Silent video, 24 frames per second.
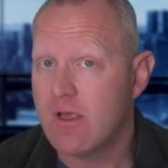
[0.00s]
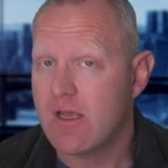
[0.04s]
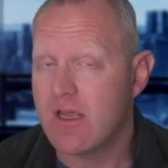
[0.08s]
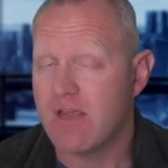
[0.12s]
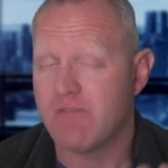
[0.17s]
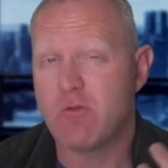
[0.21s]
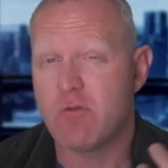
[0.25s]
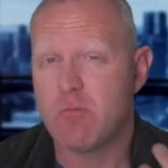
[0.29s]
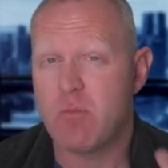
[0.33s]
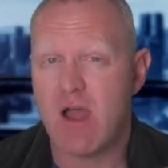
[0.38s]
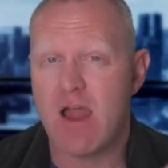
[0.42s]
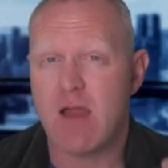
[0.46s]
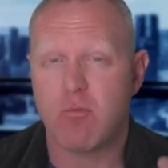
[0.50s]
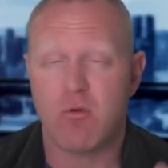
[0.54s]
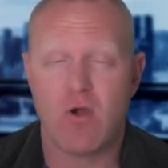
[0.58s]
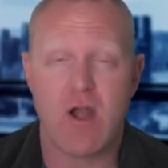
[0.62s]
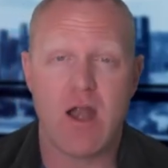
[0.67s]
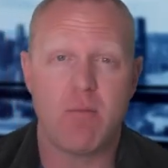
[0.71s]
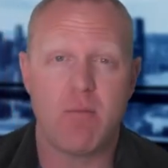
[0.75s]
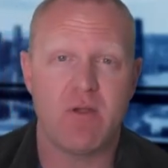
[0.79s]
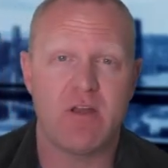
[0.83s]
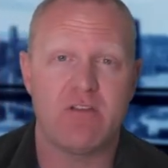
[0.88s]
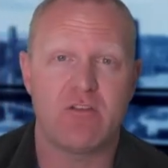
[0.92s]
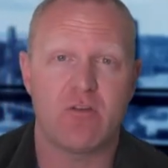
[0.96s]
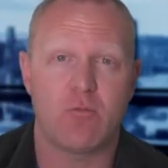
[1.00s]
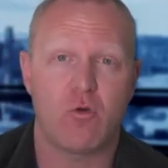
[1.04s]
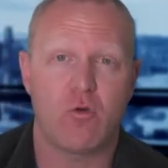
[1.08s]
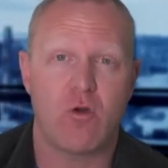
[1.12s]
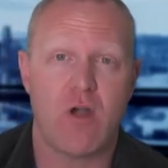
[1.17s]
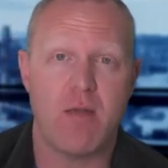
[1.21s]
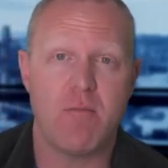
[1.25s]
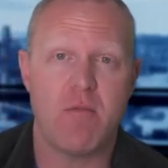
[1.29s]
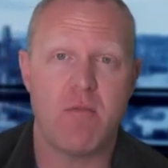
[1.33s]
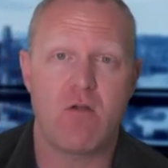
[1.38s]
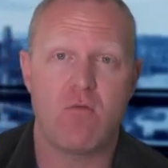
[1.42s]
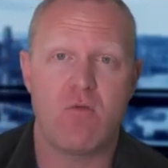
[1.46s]
If you buy a property as your
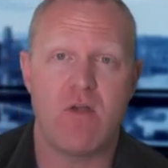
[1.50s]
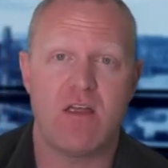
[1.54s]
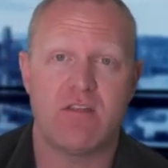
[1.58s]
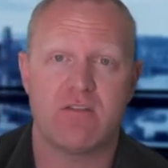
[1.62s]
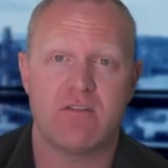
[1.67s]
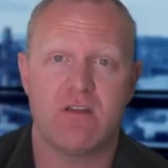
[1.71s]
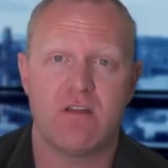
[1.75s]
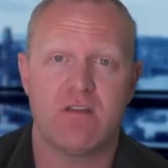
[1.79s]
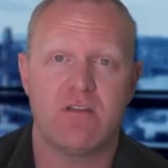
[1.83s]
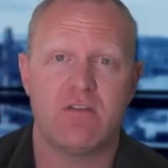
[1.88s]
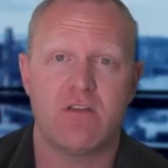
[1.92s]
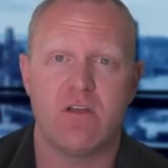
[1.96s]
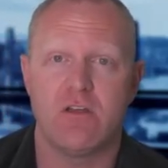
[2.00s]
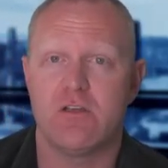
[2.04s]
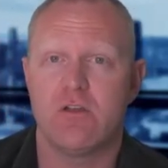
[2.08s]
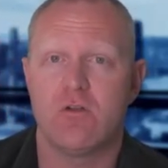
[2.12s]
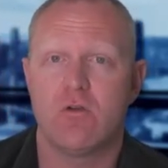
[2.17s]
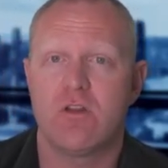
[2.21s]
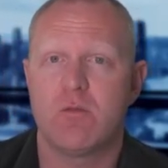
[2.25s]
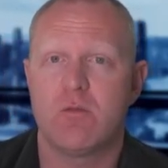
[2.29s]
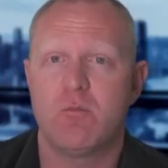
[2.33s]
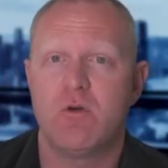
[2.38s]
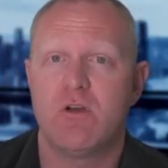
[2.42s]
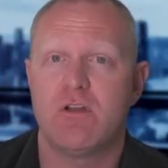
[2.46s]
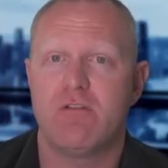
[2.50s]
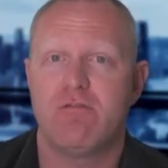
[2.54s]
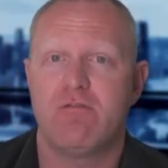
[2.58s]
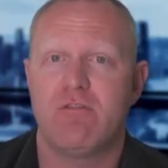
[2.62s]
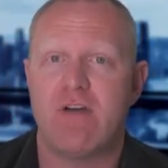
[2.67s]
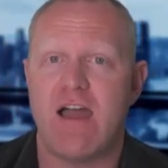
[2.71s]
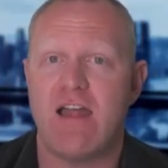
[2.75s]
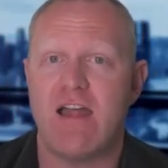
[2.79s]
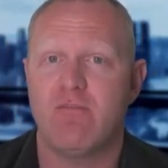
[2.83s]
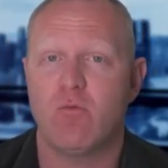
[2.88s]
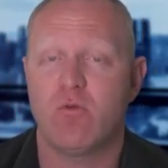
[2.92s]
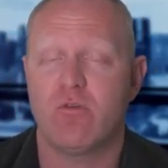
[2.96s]
primary residence and you only put
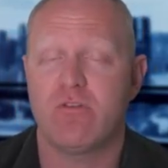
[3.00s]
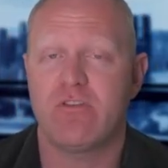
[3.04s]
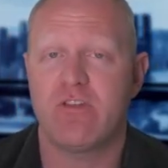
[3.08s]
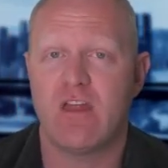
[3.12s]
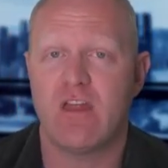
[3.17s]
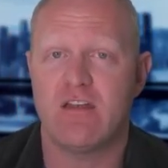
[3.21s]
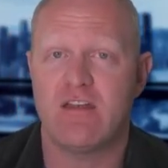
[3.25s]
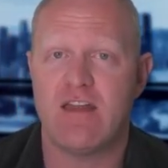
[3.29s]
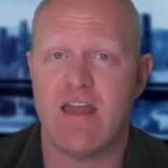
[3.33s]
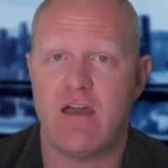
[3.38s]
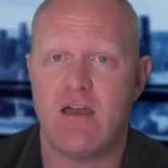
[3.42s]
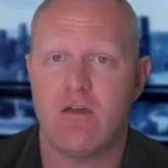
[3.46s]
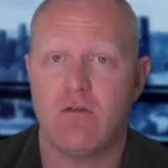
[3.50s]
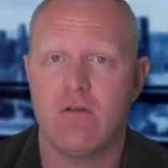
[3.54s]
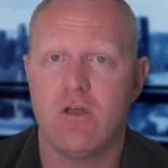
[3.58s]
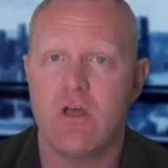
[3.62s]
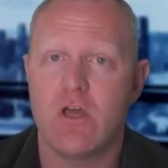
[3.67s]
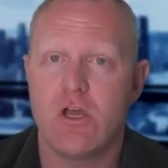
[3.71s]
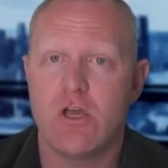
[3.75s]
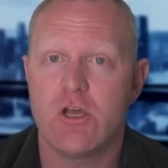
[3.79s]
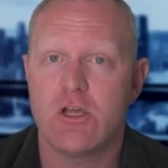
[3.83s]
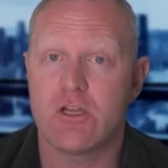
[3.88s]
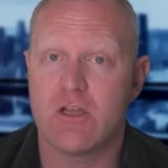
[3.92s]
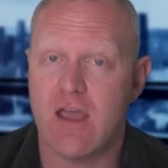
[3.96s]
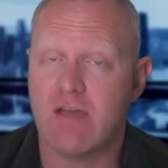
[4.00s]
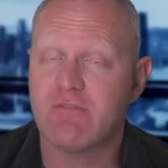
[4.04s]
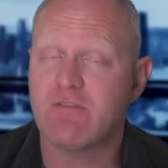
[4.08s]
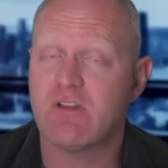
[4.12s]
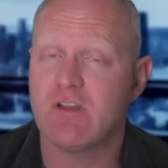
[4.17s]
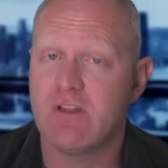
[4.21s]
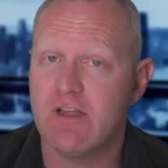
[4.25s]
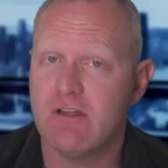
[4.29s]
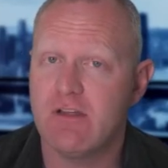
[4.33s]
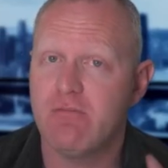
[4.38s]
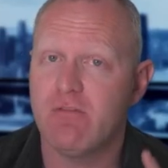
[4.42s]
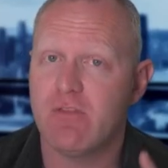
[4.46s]
5% down, you have
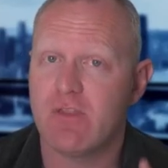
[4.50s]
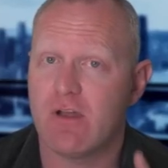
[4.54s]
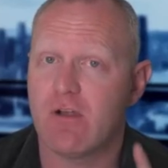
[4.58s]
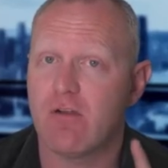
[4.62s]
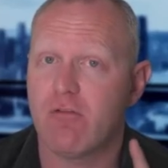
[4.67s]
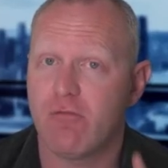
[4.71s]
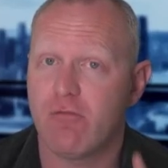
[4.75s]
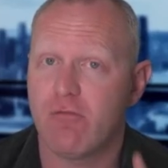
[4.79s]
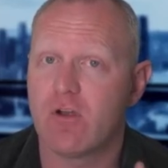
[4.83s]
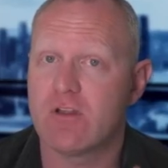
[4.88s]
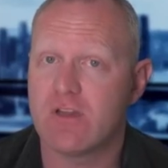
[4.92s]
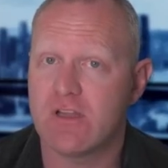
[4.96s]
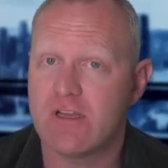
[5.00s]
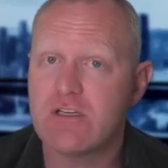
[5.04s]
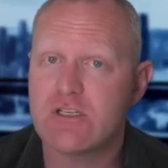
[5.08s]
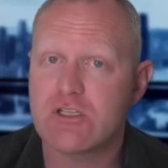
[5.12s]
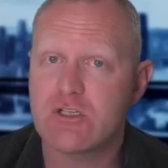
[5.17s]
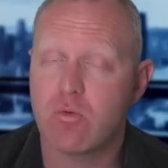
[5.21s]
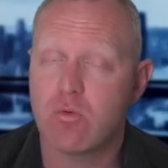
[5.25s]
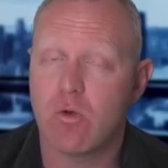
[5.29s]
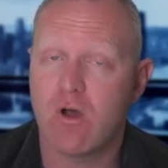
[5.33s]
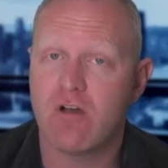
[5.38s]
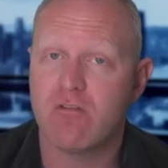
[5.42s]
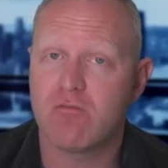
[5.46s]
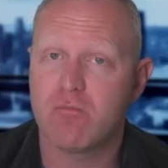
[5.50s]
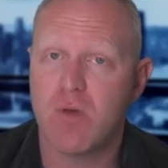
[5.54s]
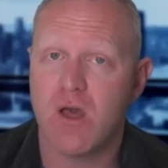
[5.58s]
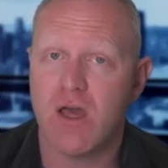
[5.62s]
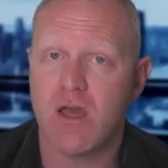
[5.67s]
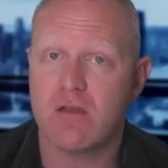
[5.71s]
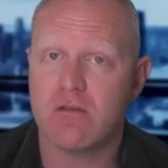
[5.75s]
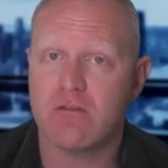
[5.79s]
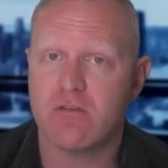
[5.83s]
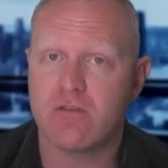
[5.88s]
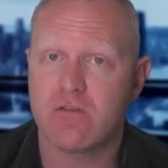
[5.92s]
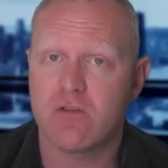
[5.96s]
to live there for at least 12
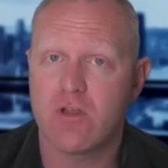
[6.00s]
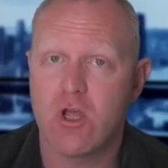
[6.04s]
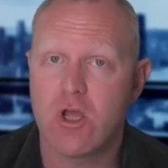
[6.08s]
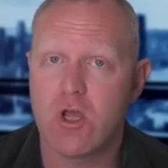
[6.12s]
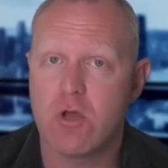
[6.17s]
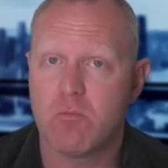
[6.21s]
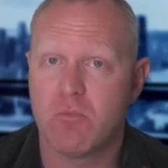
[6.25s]
months.